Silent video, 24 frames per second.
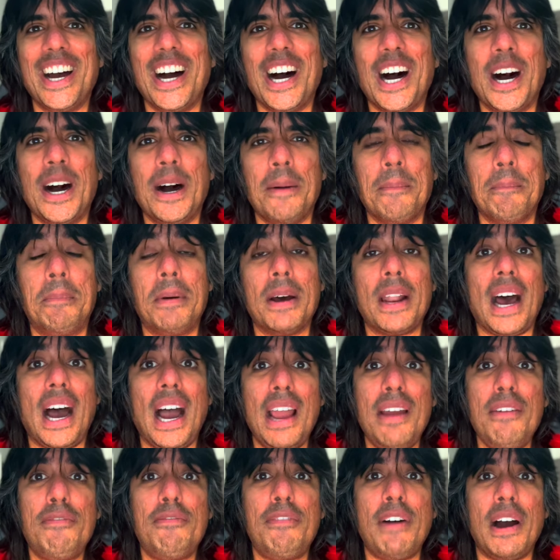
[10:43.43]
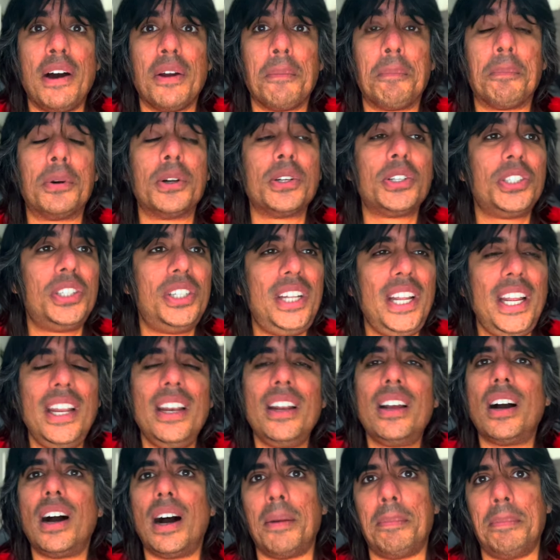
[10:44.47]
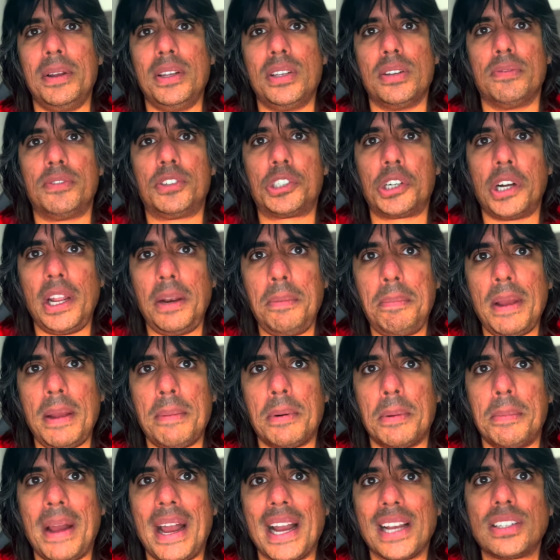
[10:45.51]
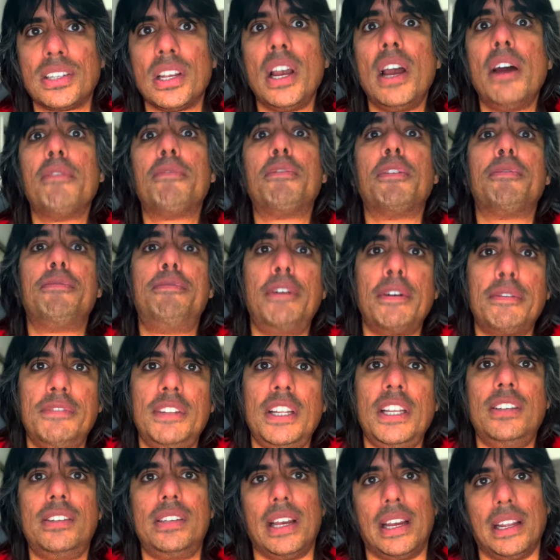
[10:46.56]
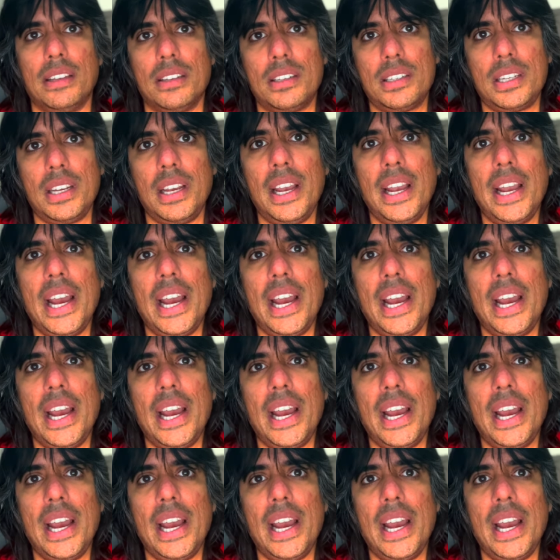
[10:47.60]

But I found pristine copies of trade paperbacks for 50 cents.